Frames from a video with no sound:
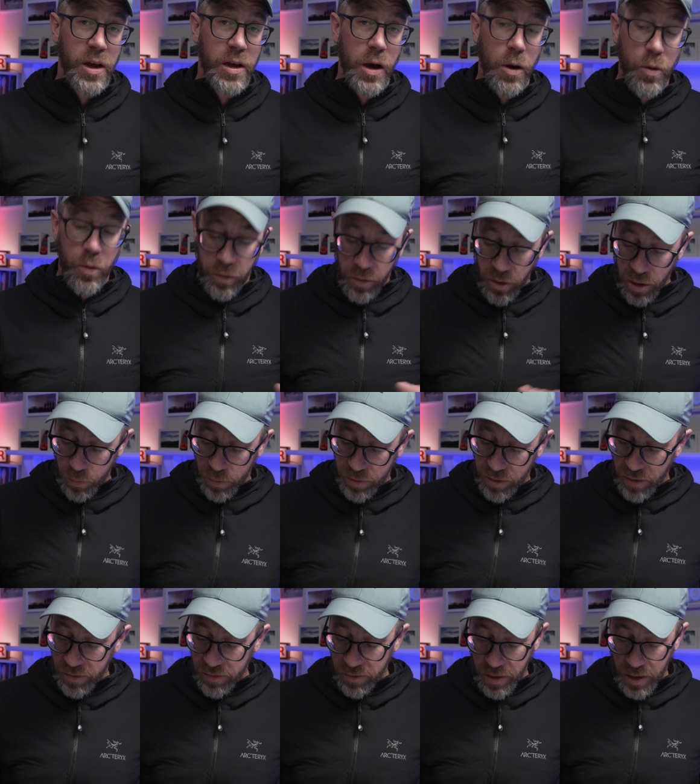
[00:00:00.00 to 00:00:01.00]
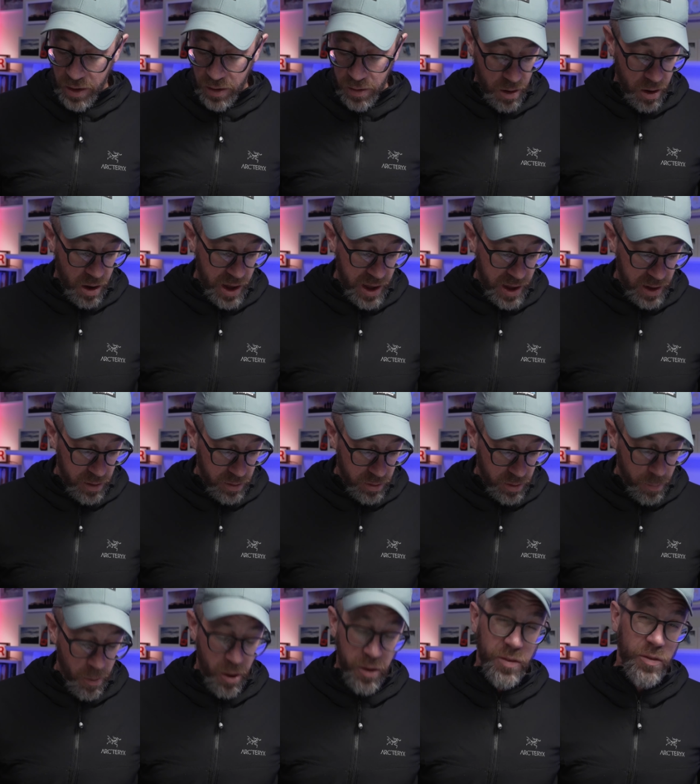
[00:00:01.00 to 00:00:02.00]
colder night with this thing,
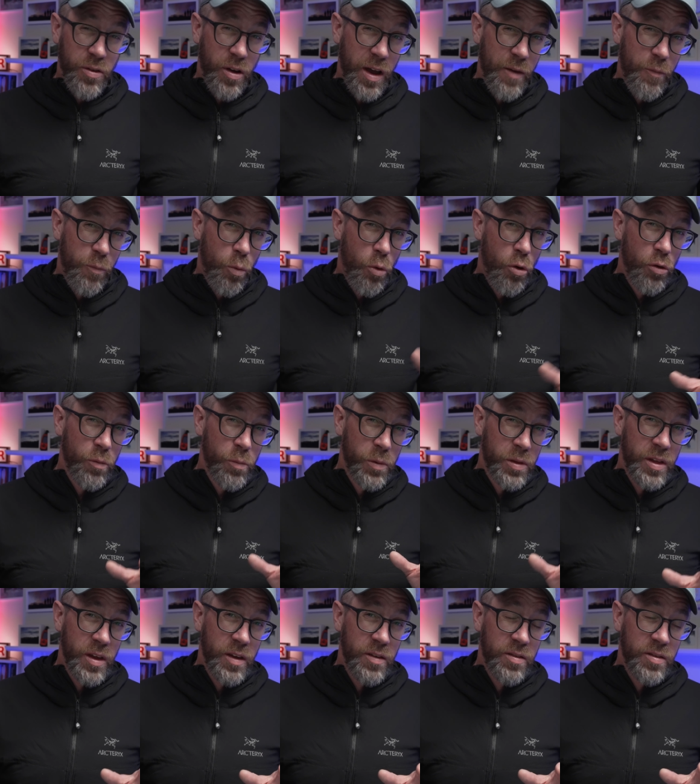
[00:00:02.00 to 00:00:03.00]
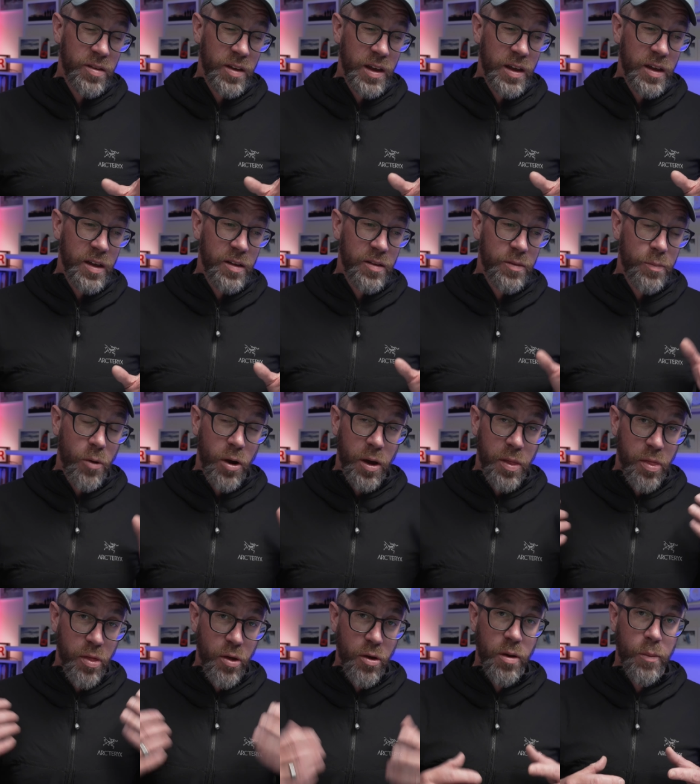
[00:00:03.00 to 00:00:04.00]
the most I have worn with this is my
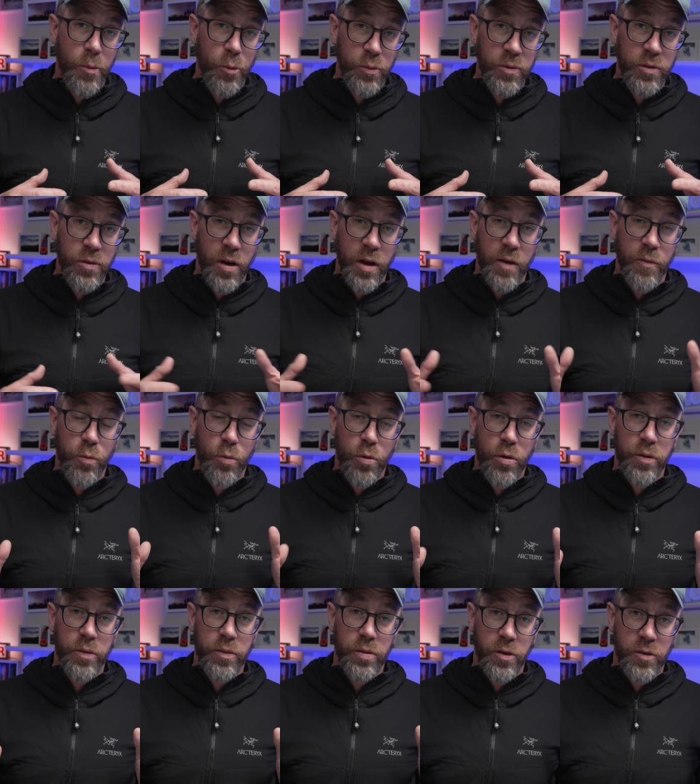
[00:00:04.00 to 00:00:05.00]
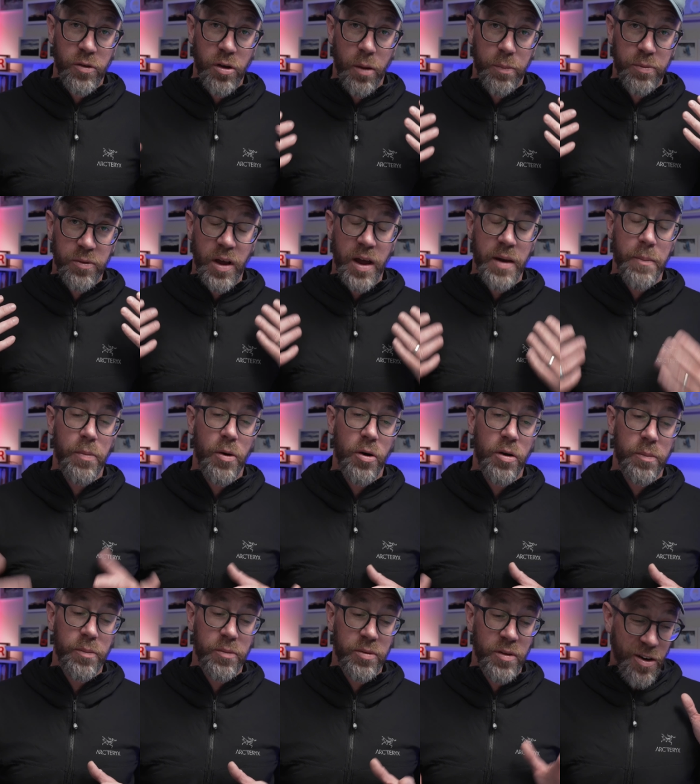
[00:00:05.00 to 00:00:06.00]
thermals. I've worn the tops and
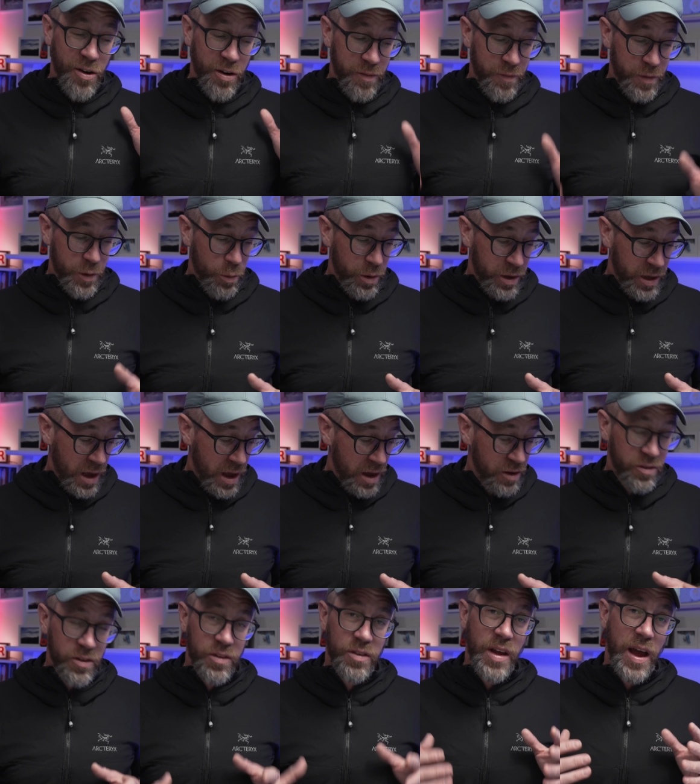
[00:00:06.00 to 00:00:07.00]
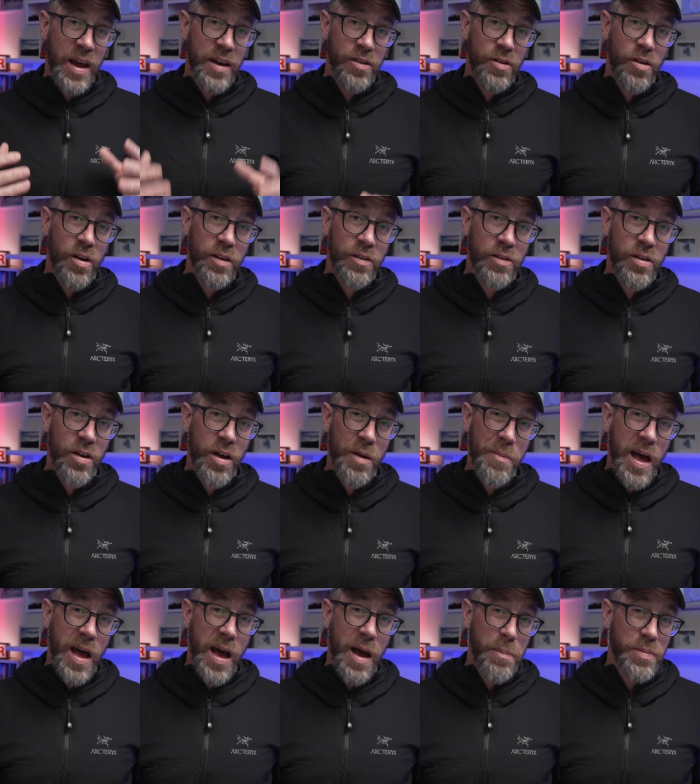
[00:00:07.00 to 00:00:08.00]
bottoms on a few occasions at night
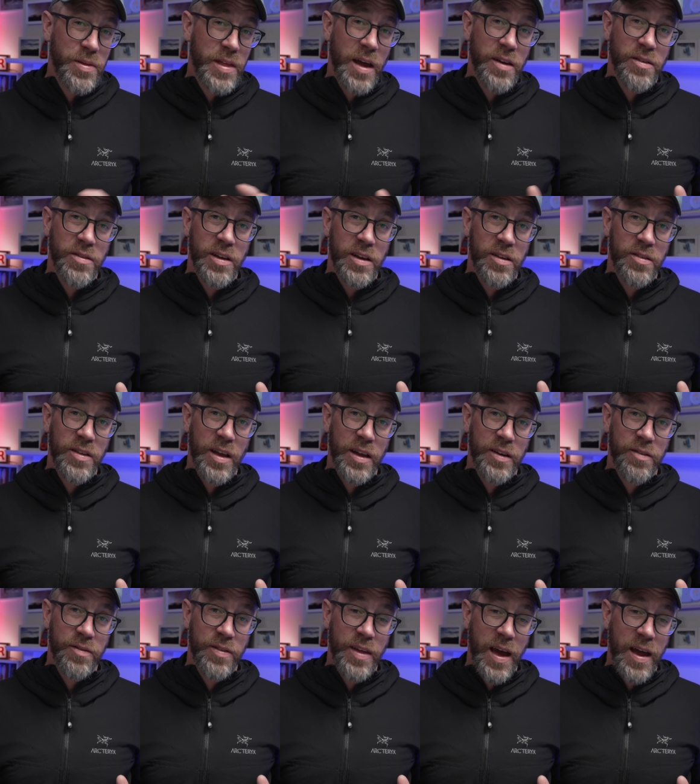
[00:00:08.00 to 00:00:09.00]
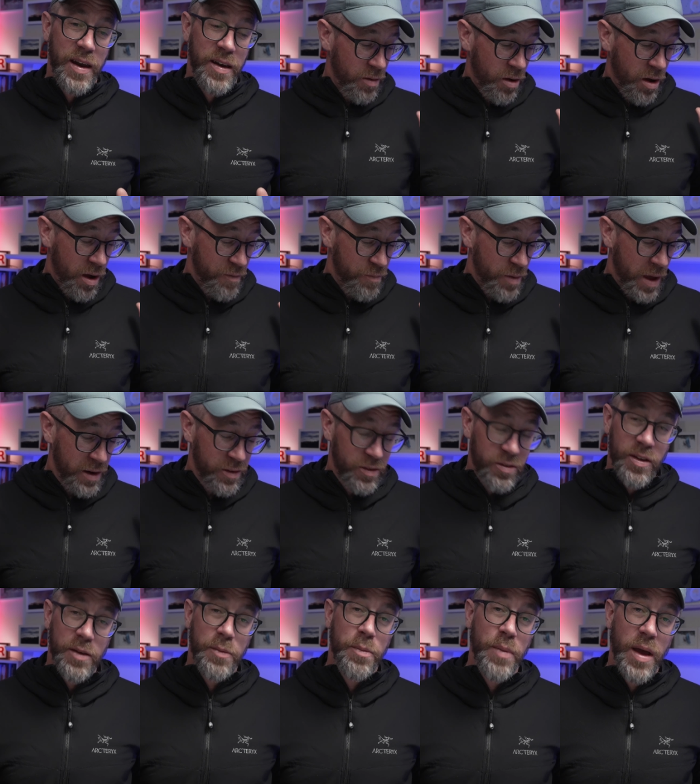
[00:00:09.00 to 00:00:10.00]
time, but that is the extent of that. I've had
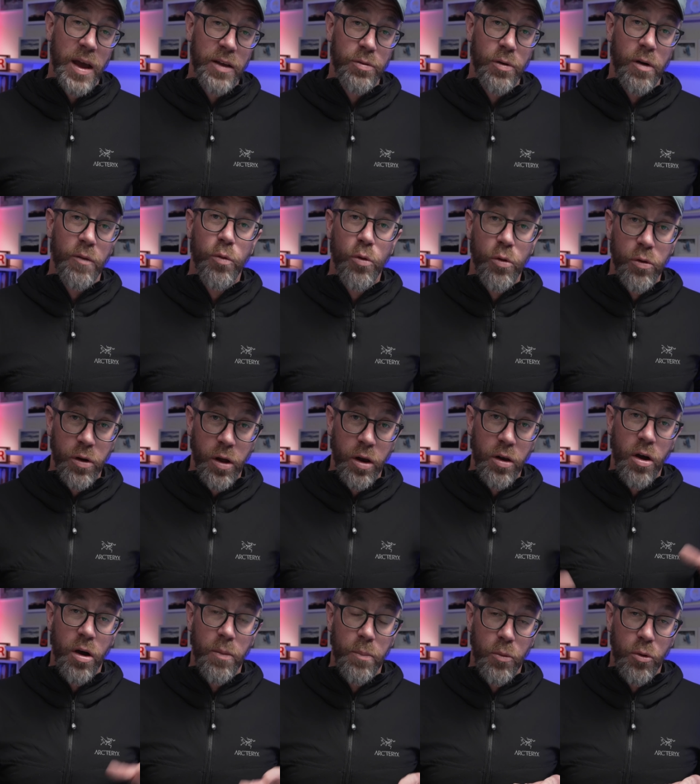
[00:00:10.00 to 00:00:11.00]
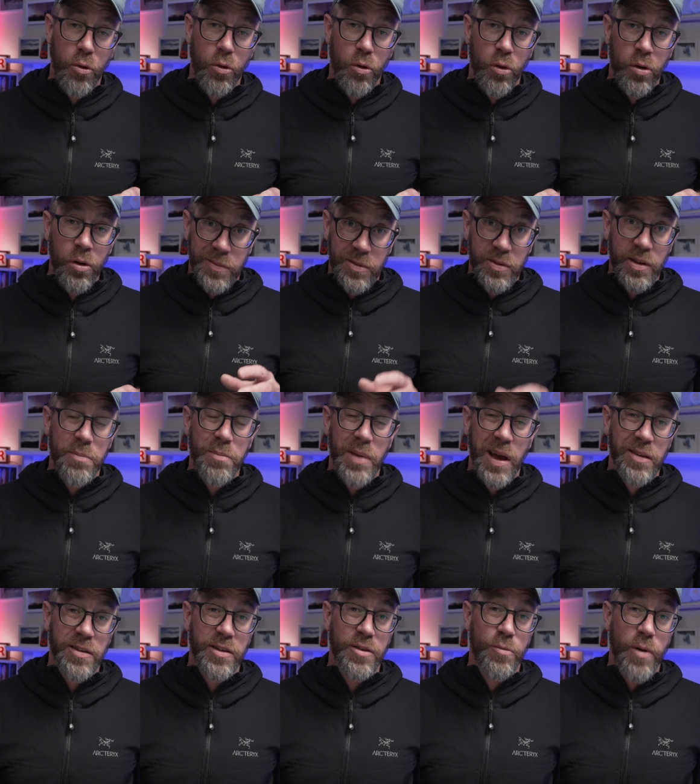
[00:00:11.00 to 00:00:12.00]
sleeping bags where I've worn a lot more, sleeping
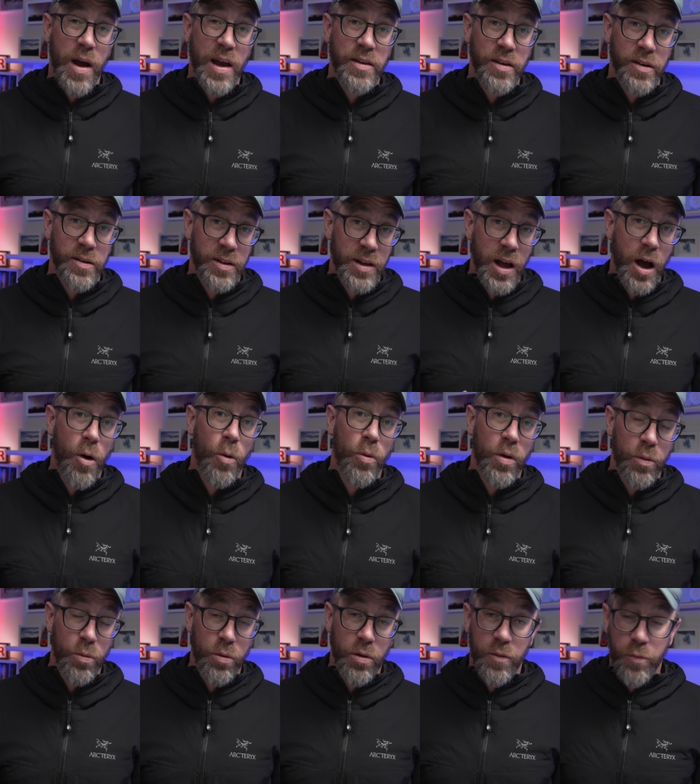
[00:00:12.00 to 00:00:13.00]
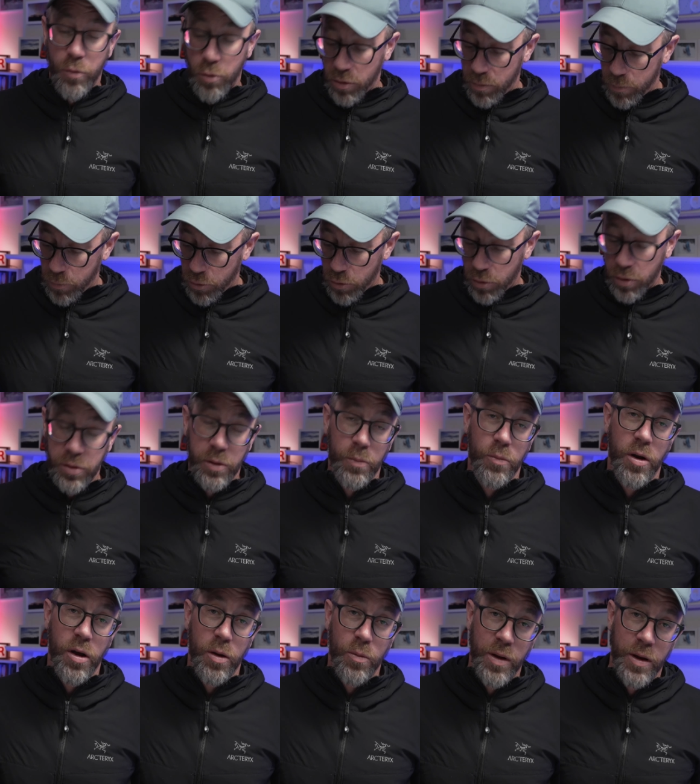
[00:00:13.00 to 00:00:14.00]
bags that are rated colder where I've worn more than
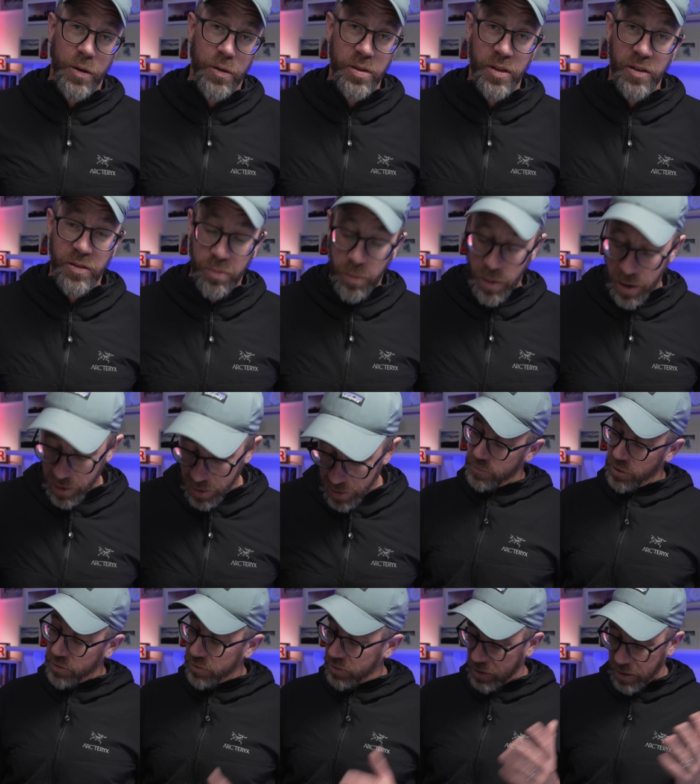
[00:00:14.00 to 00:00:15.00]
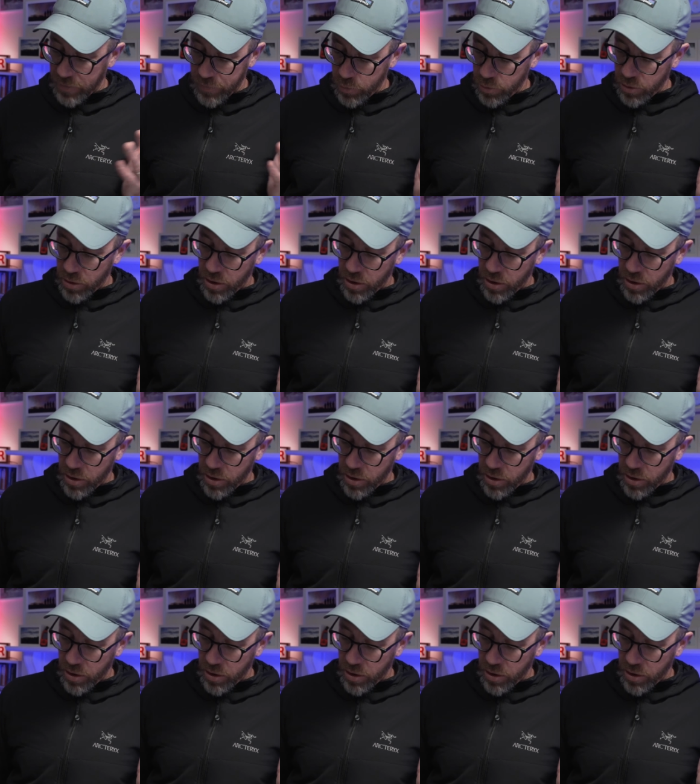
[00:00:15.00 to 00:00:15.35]
what I wear in this one, just to give you an